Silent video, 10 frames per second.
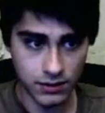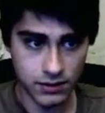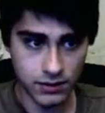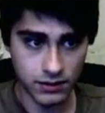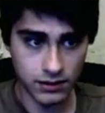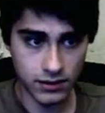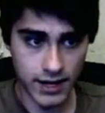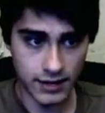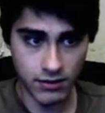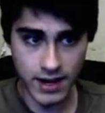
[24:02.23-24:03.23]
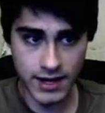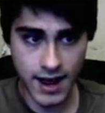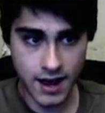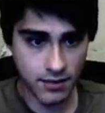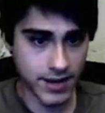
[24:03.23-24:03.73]
like right
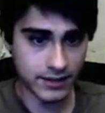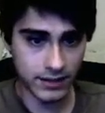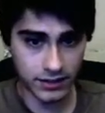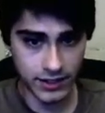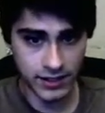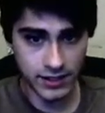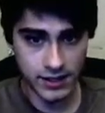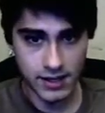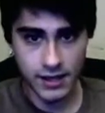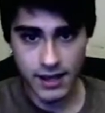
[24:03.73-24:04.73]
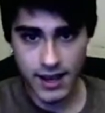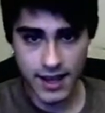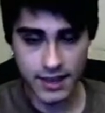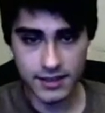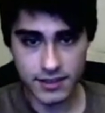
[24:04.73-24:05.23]
now, basically.
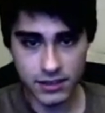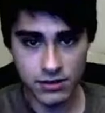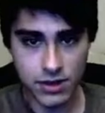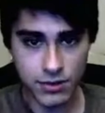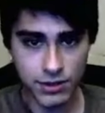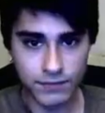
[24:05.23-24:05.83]
And you've done